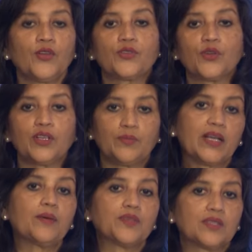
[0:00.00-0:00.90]
So it
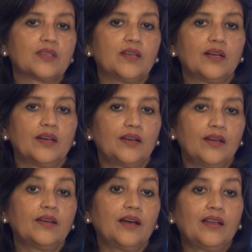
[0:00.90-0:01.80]
becomes
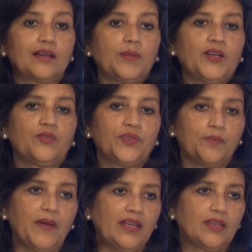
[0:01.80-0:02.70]
a little bit of a
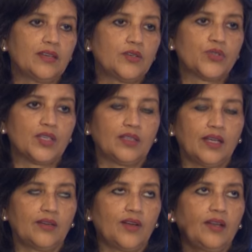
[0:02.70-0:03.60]
panic inducing
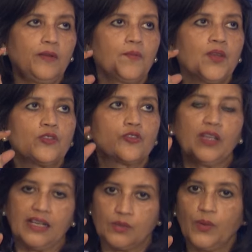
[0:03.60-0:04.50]
thing, right? So
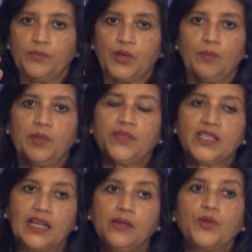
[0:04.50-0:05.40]
that's one problem. The
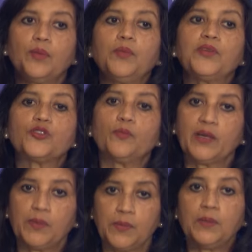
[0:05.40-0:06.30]
second problem is to
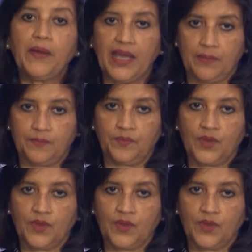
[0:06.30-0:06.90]
make people pay.